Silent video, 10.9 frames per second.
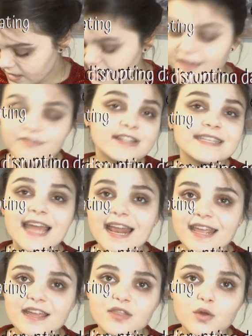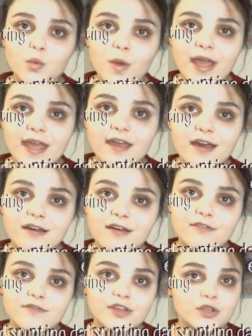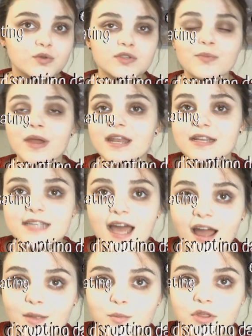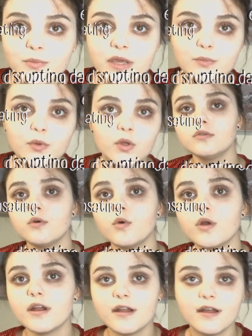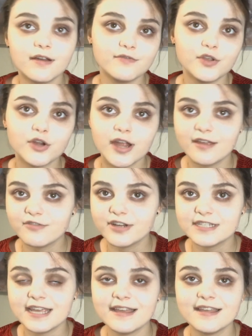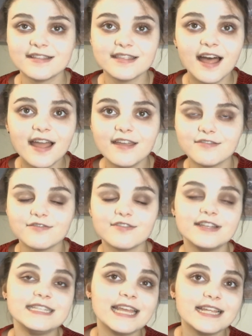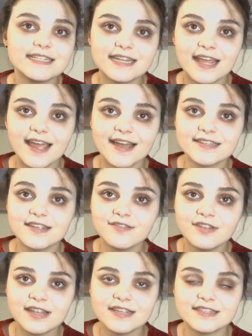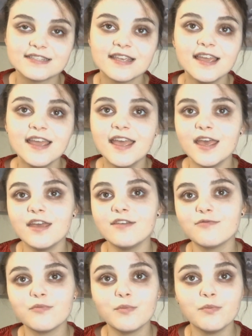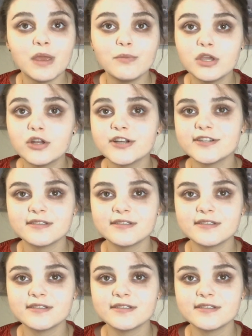If it's getting in the way of you spending time with people or of your everyday life and day-to-day activities, if maybe you're